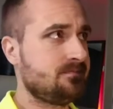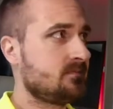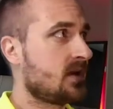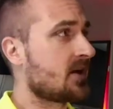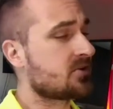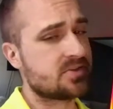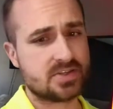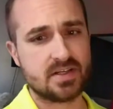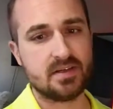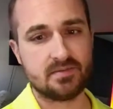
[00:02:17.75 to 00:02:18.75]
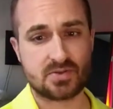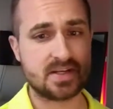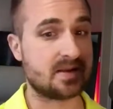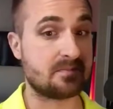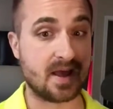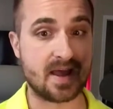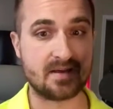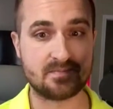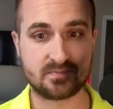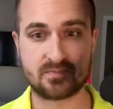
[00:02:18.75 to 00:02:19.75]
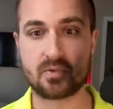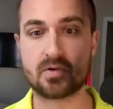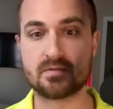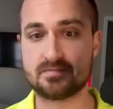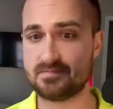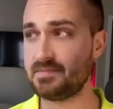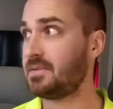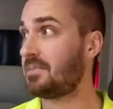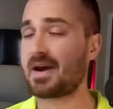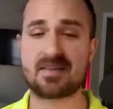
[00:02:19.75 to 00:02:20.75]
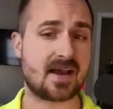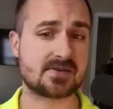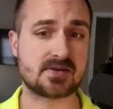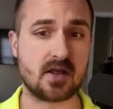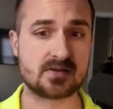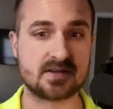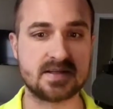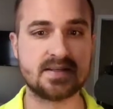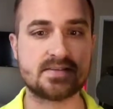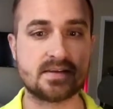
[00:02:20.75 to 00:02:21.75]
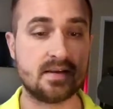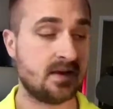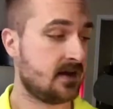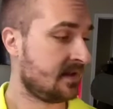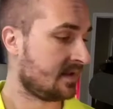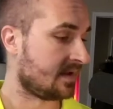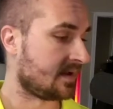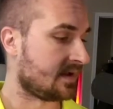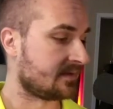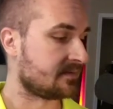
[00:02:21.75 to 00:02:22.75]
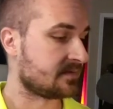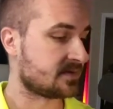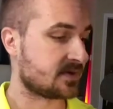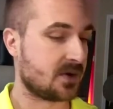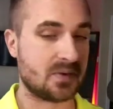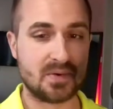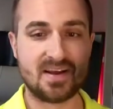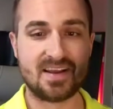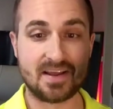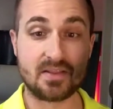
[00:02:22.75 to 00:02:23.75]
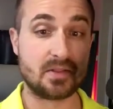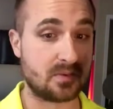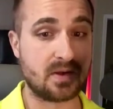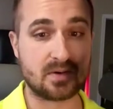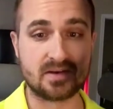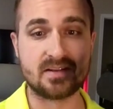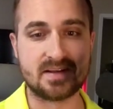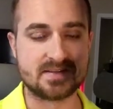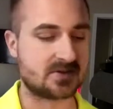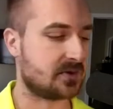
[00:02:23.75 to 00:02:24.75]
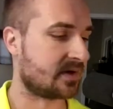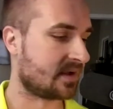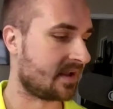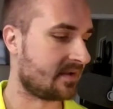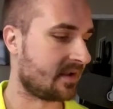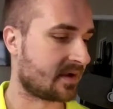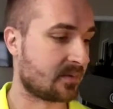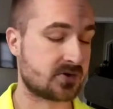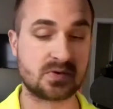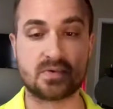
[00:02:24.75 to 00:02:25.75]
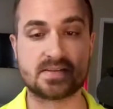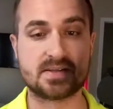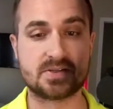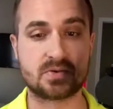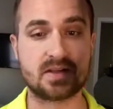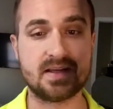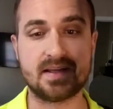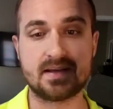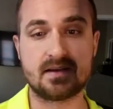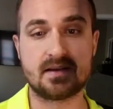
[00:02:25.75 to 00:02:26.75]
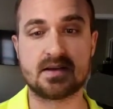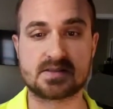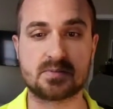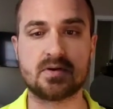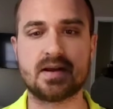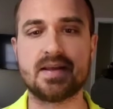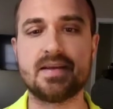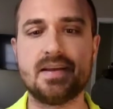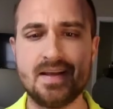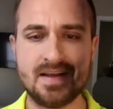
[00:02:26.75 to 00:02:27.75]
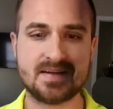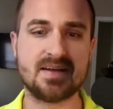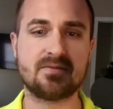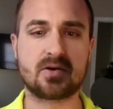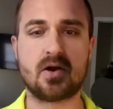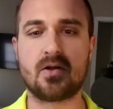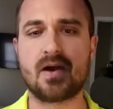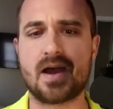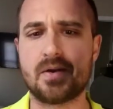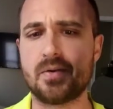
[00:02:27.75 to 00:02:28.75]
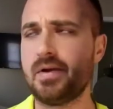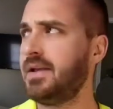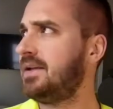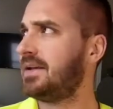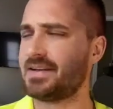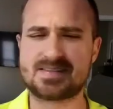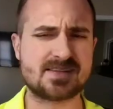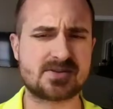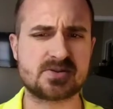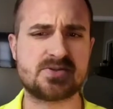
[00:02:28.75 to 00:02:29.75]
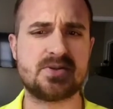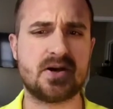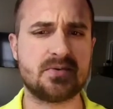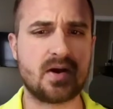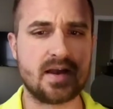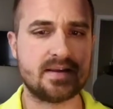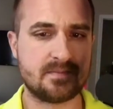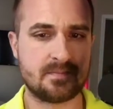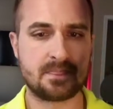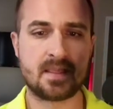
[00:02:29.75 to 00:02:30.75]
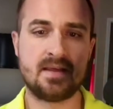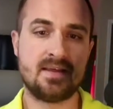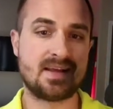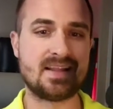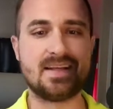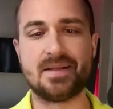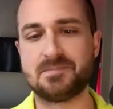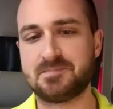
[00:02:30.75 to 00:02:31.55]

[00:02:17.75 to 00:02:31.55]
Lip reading: actually she didn't pay for about $1,000 in leads. And they were good leads too. A commercial and residential cleaning customer in Denver, Colorado, Sisters Done Right Cleaning.